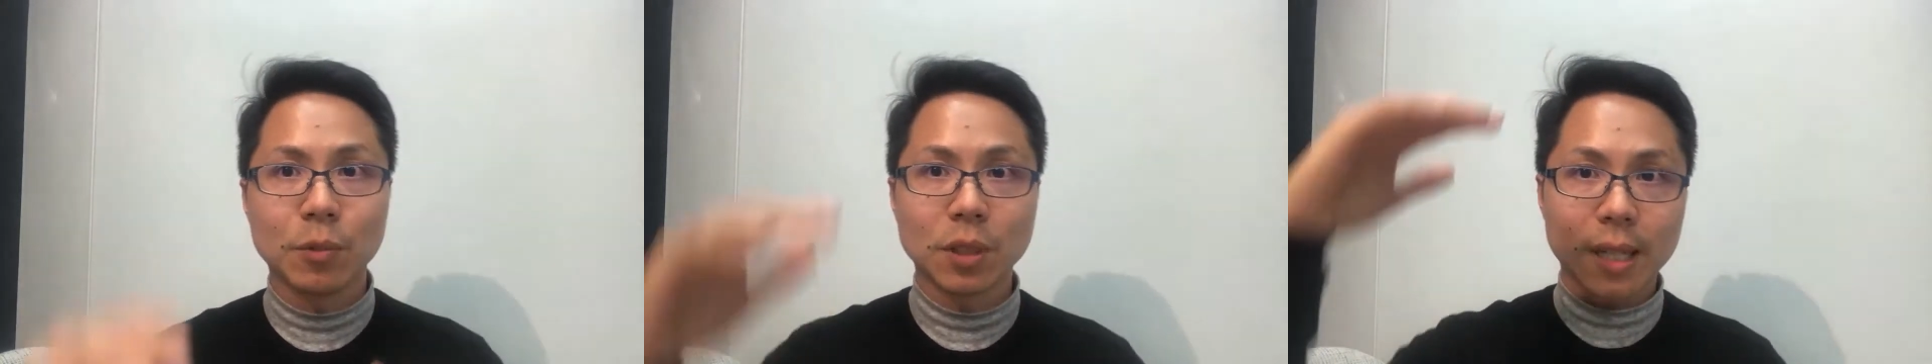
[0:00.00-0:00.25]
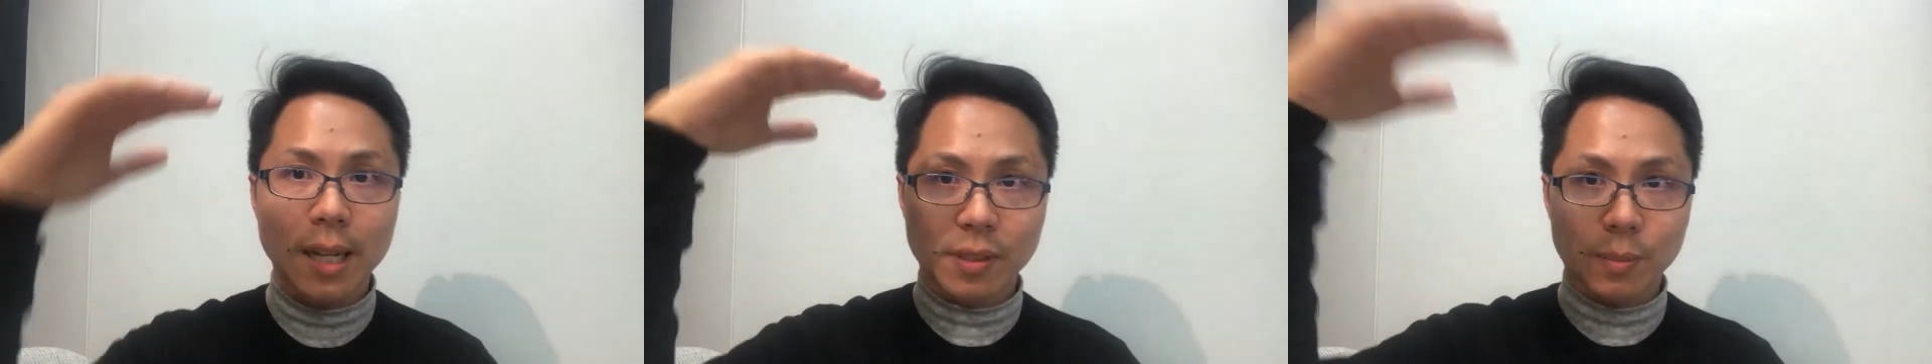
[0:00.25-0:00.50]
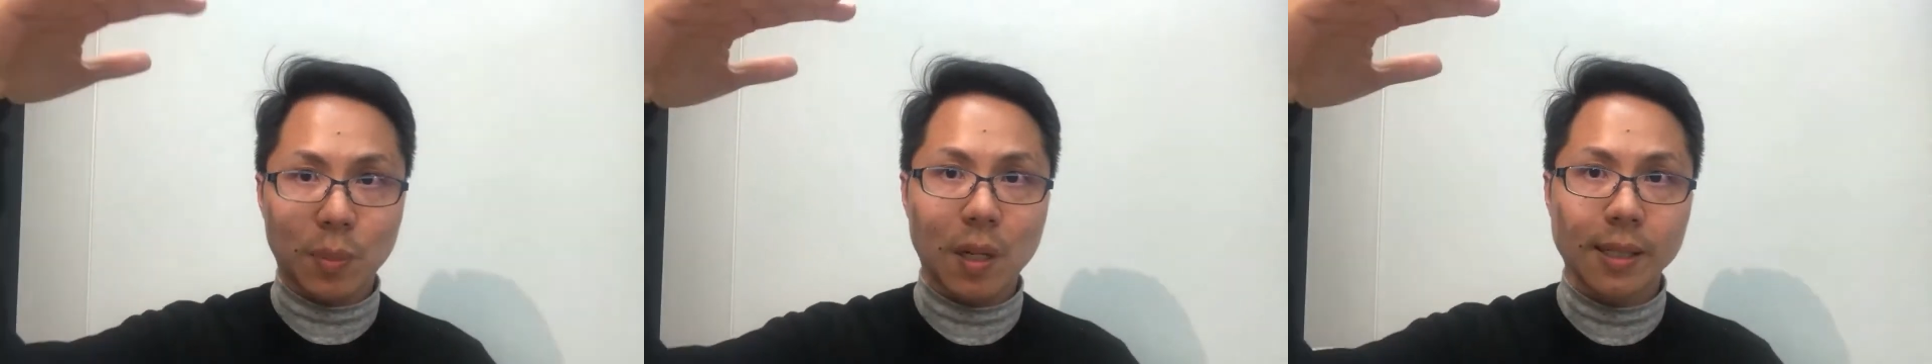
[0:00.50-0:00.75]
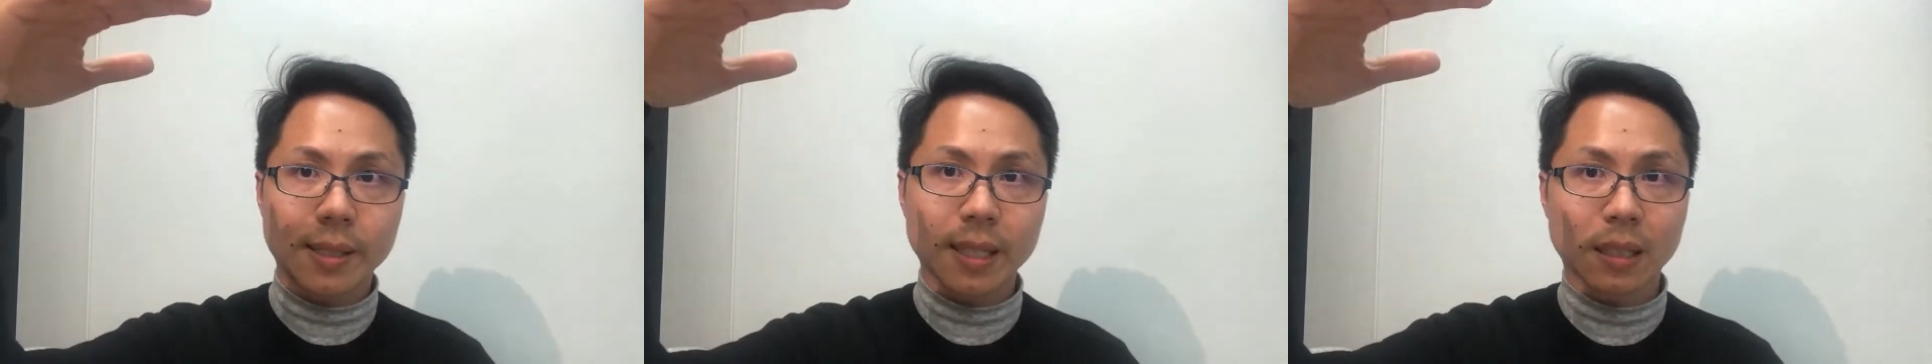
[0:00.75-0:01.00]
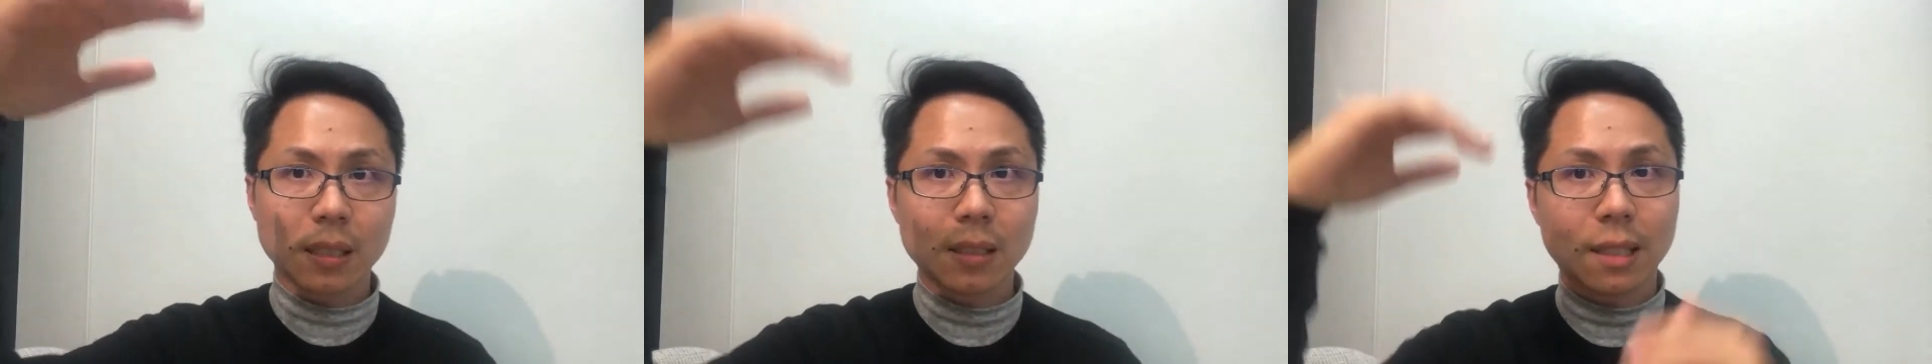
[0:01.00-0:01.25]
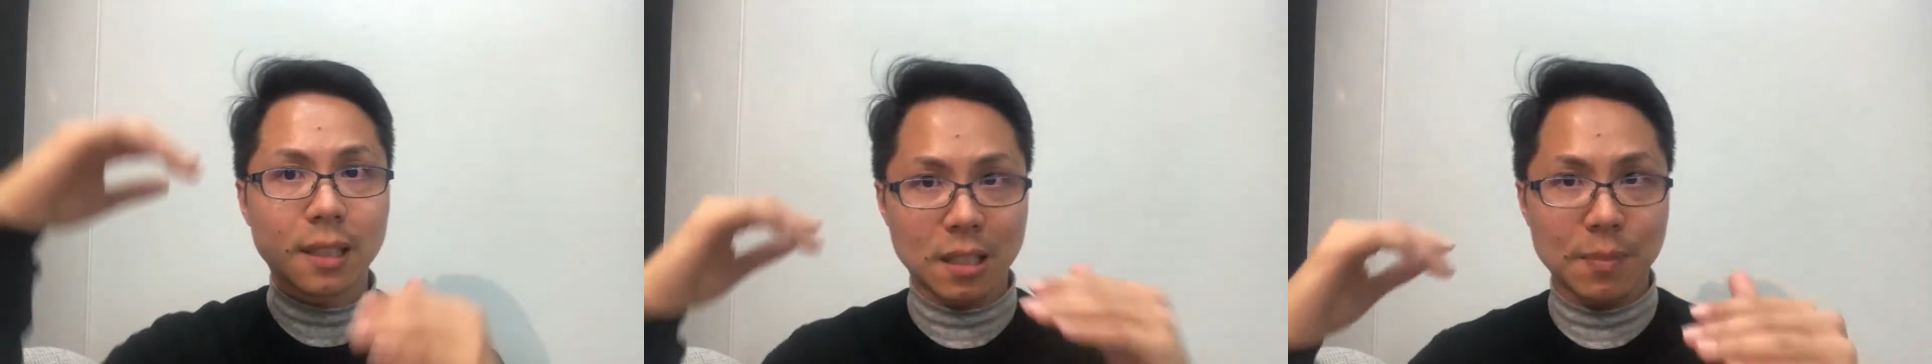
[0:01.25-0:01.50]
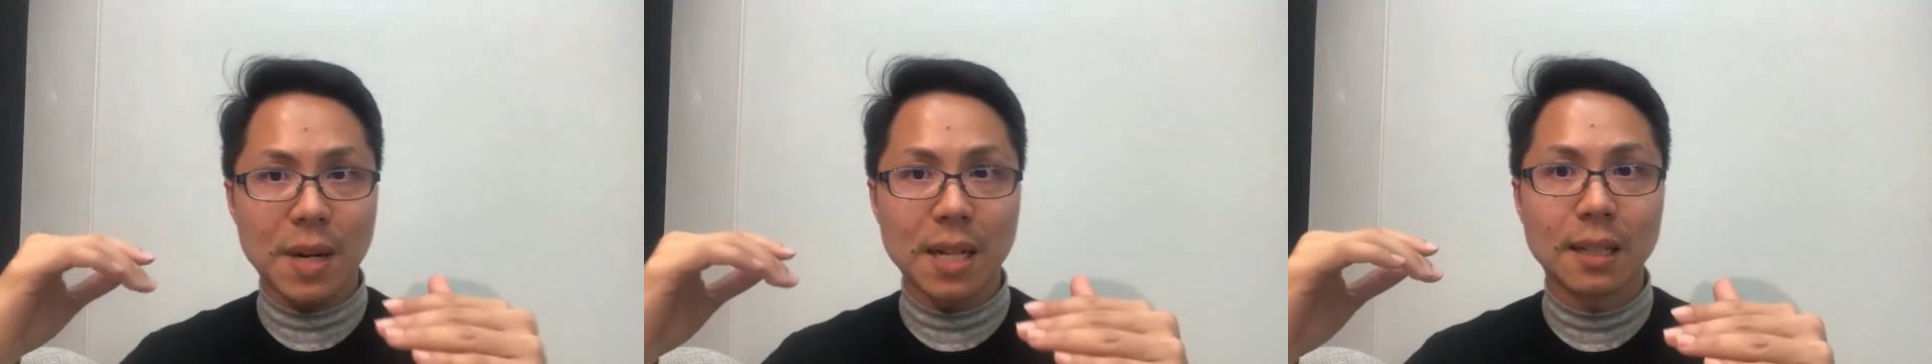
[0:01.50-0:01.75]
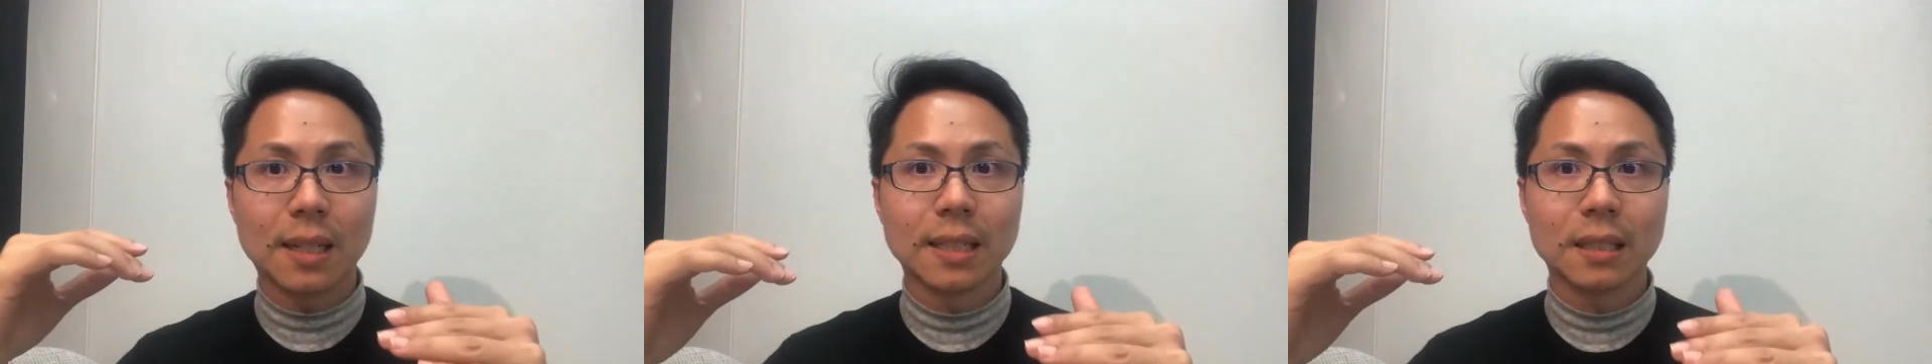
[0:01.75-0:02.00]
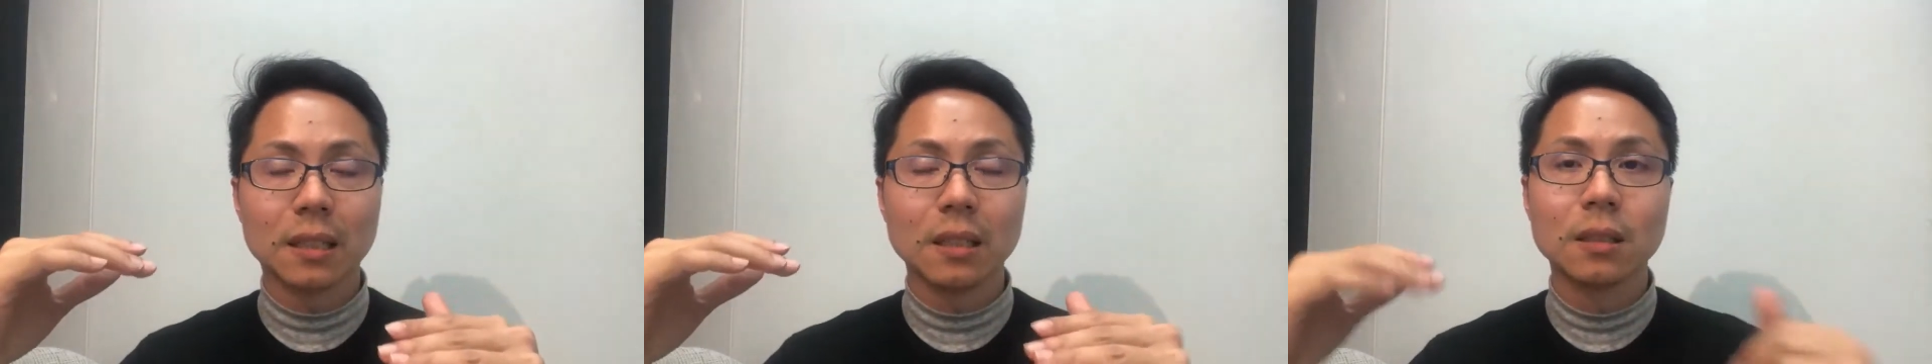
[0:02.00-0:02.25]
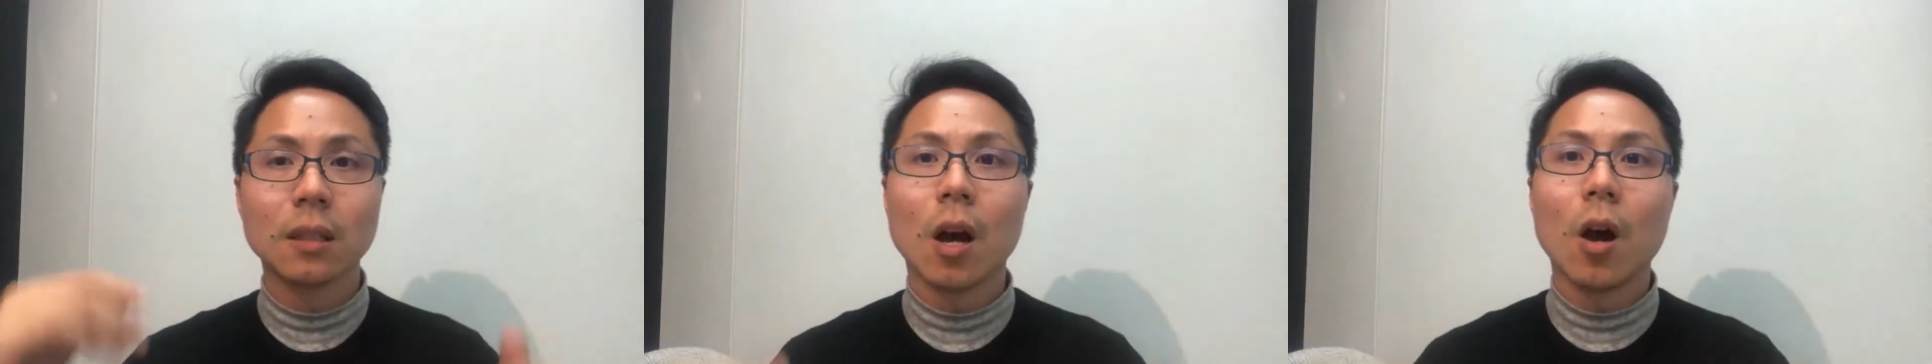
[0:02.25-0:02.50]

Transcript: When you have supply like this and demand like this,